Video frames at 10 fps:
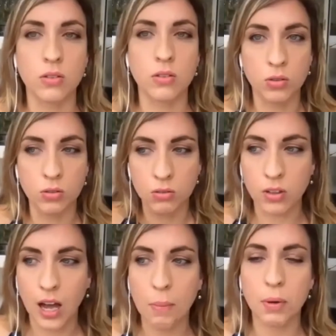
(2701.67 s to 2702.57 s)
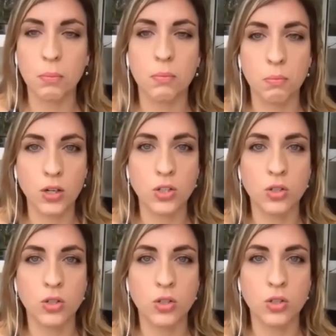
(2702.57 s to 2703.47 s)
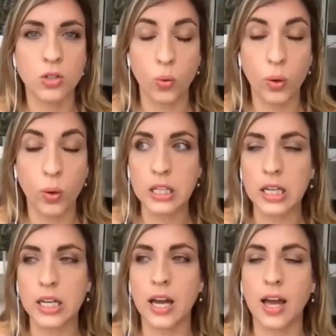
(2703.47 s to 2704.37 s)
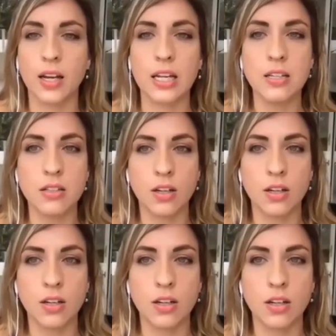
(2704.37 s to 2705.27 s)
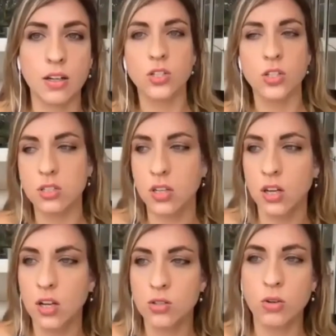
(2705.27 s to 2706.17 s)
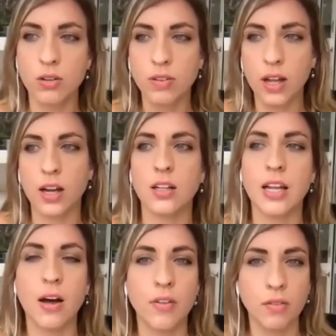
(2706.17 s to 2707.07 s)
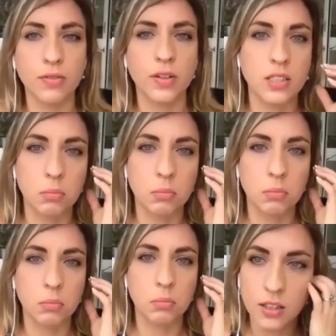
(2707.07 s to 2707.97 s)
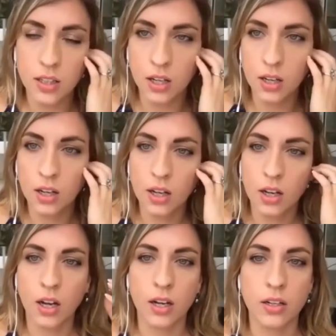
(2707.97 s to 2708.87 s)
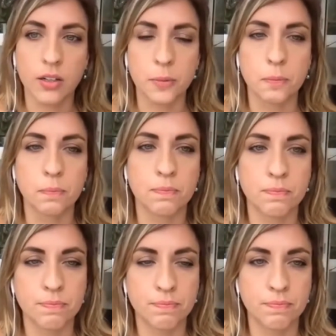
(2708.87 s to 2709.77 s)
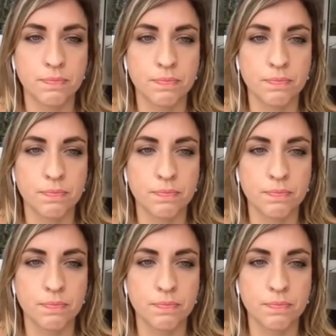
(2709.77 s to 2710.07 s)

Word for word: to happen much more quickly and easier if i just sort of like allow that flexibility yeah. Um, mm.